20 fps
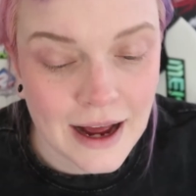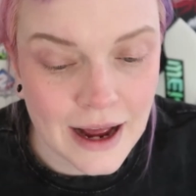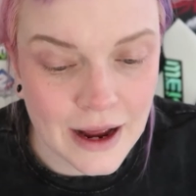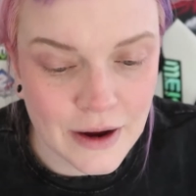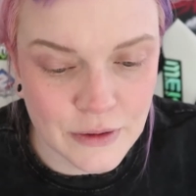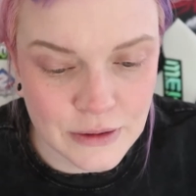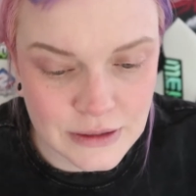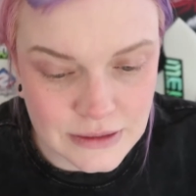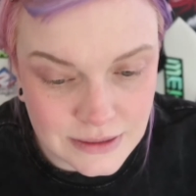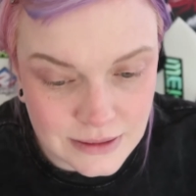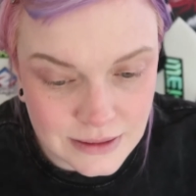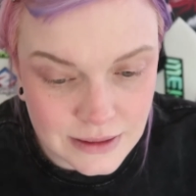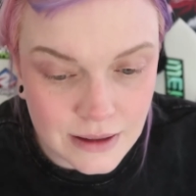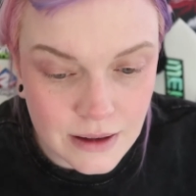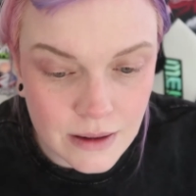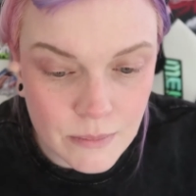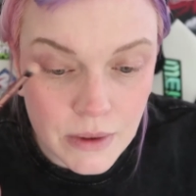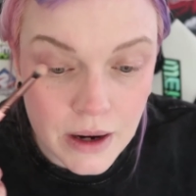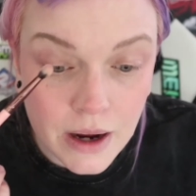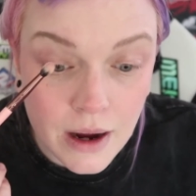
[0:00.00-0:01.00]
I recently
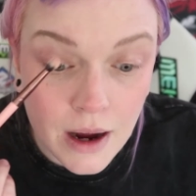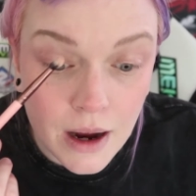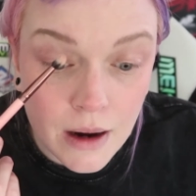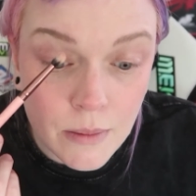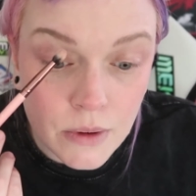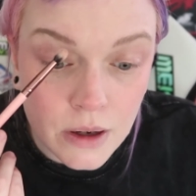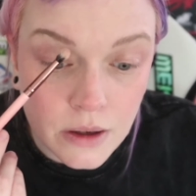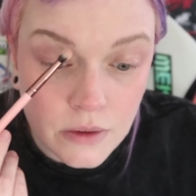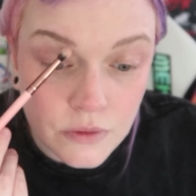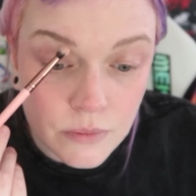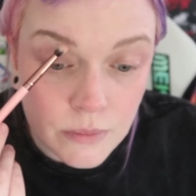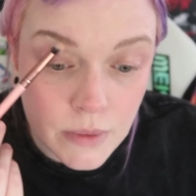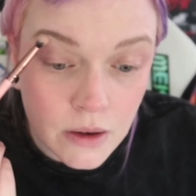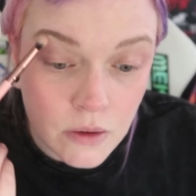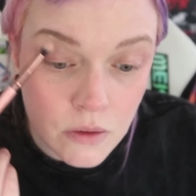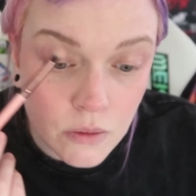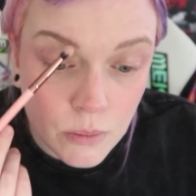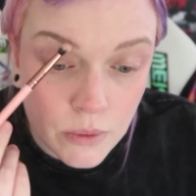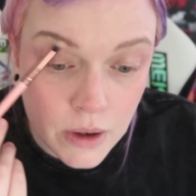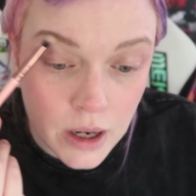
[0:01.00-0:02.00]
got my eyebrows
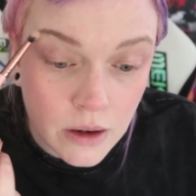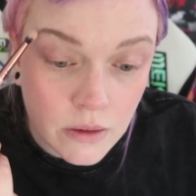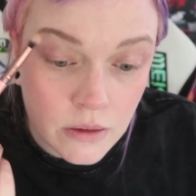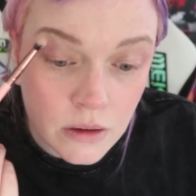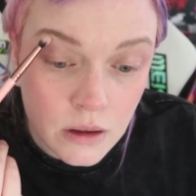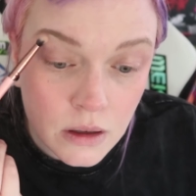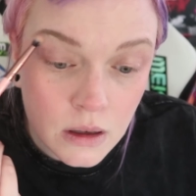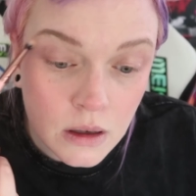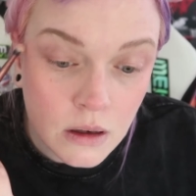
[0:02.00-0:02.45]
microbrowed